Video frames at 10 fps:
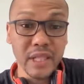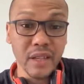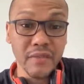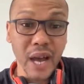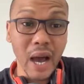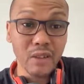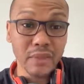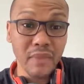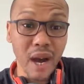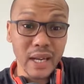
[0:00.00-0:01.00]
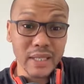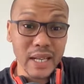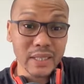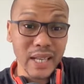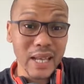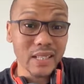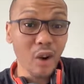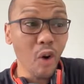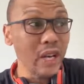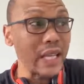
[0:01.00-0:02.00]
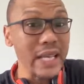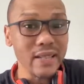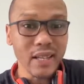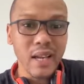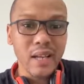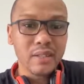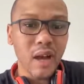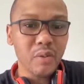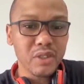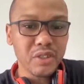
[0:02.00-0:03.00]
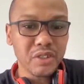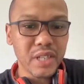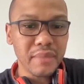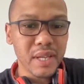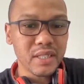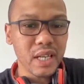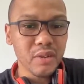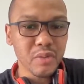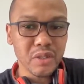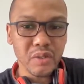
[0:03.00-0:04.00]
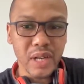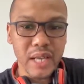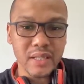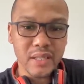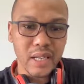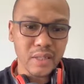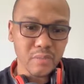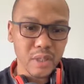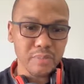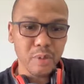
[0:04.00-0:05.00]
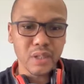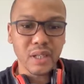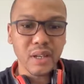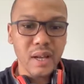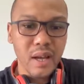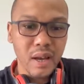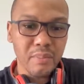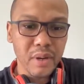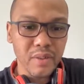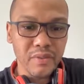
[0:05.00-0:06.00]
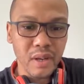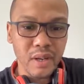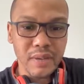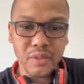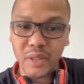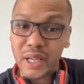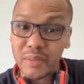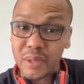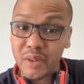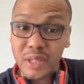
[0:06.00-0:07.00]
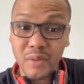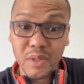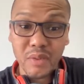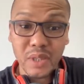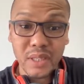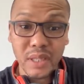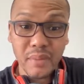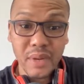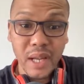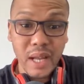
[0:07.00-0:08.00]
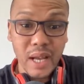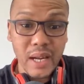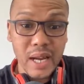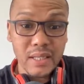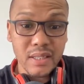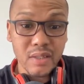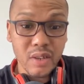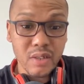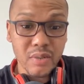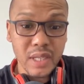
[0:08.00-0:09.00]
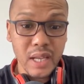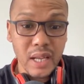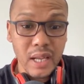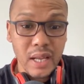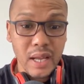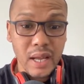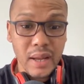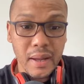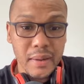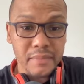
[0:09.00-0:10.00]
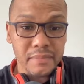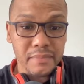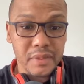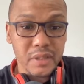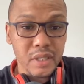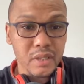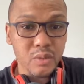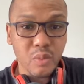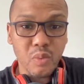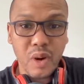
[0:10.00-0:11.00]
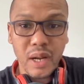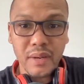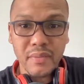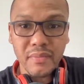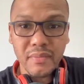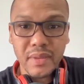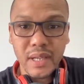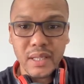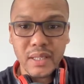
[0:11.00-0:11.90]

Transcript: basic of the housing market that is actually on heat. So I will just share my screen with you. just actually was putting a bit of graphs together because I was doing some analysis onto it. Just 1